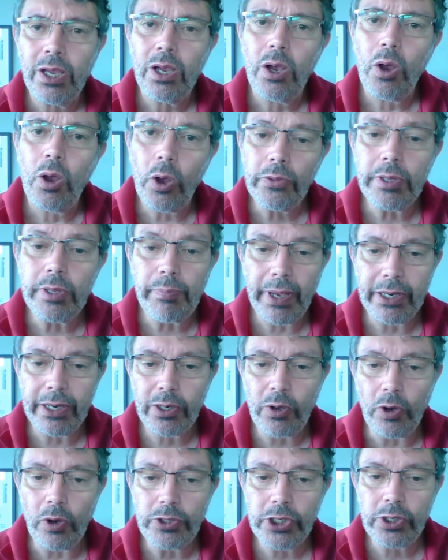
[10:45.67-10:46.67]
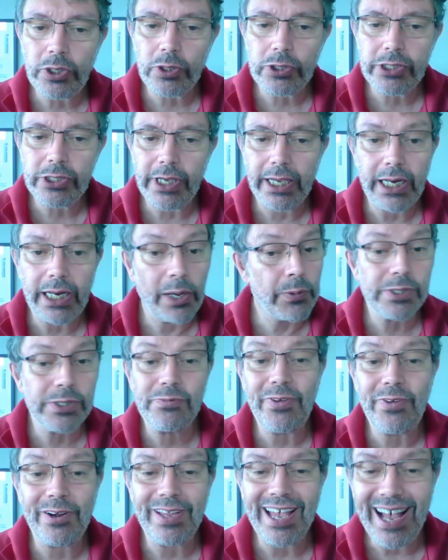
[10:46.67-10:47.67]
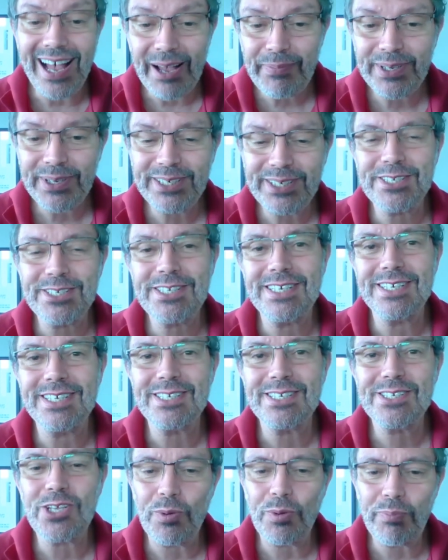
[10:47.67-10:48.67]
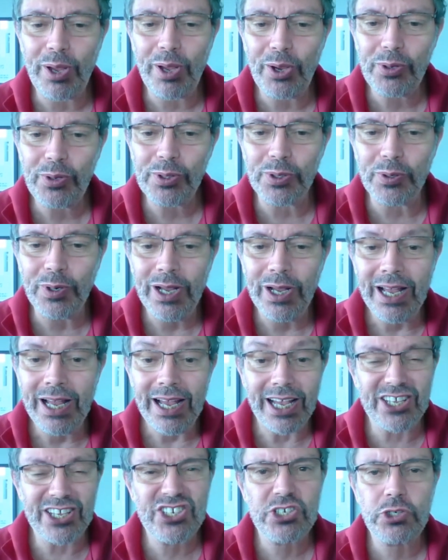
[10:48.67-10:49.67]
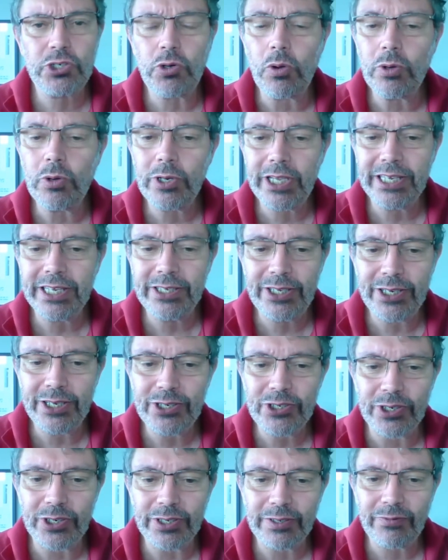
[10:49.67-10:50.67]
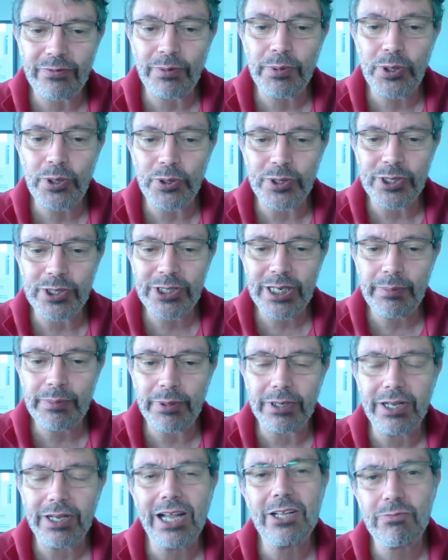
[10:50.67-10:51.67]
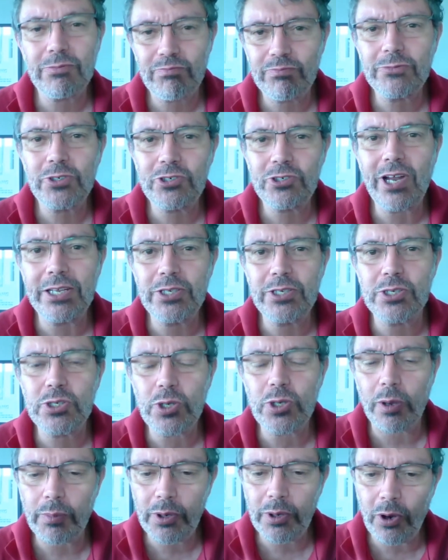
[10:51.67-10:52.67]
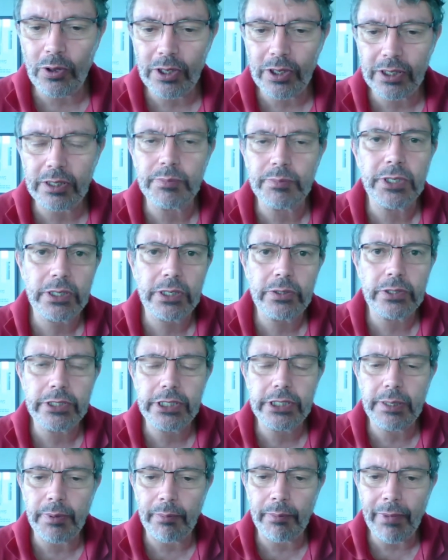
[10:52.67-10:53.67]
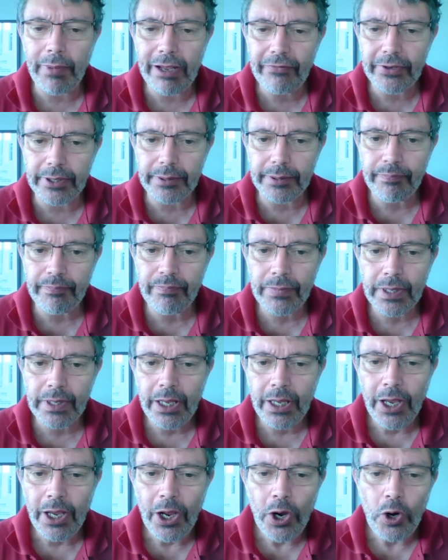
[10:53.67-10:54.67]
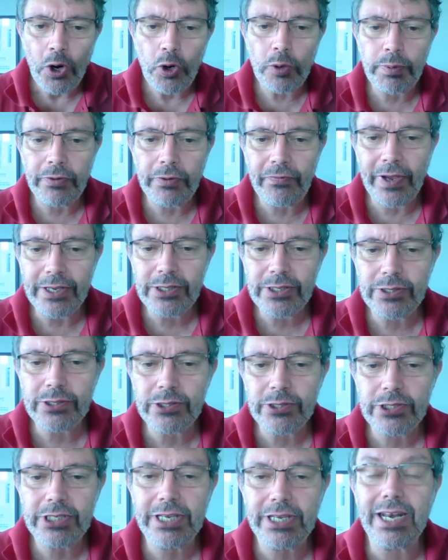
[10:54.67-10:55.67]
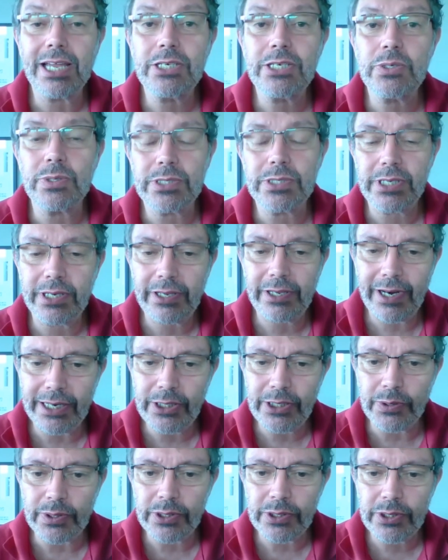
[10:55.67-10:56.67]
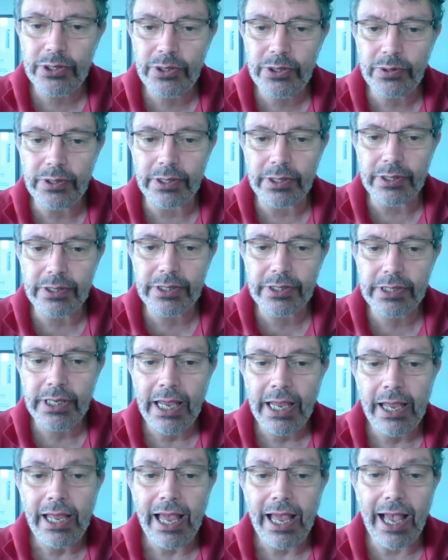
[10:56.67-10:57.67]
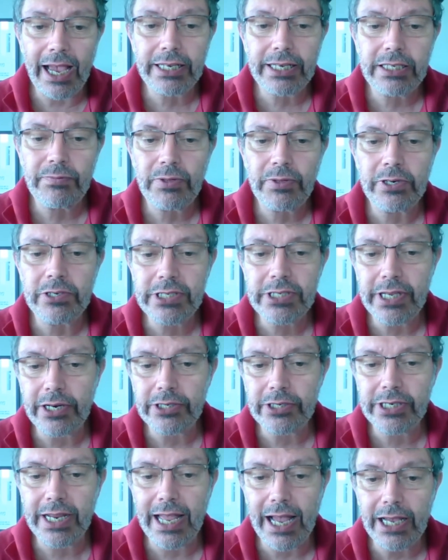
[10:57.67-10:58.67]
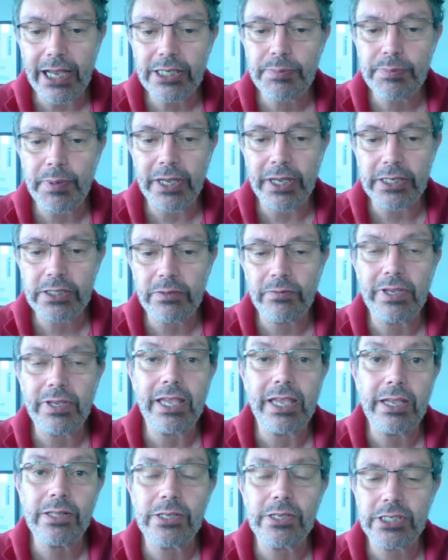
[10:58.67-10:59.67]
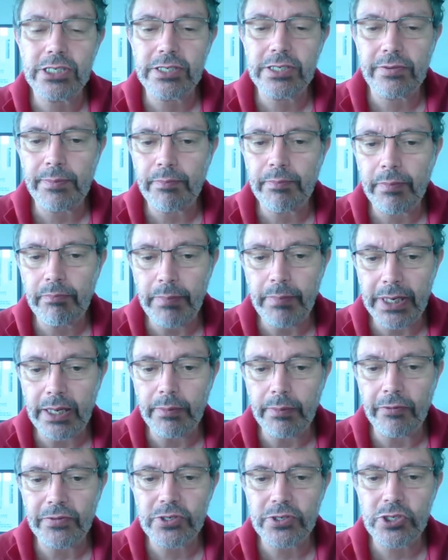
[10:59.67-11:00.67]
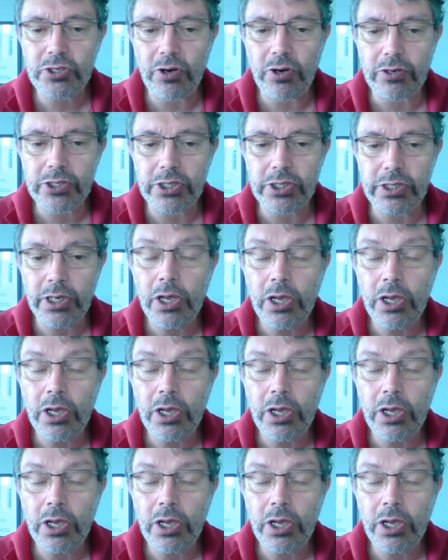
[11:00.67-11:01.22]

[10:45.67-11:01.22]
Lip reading: On the pedagogical side, I was very happy to see in Sao Paulo a strong contingent from Curitiba. I'll try to stop calling them the Curitiba Mafia, who are professors, graduates and graduate students actively researching aspects of English as a medium of instruction,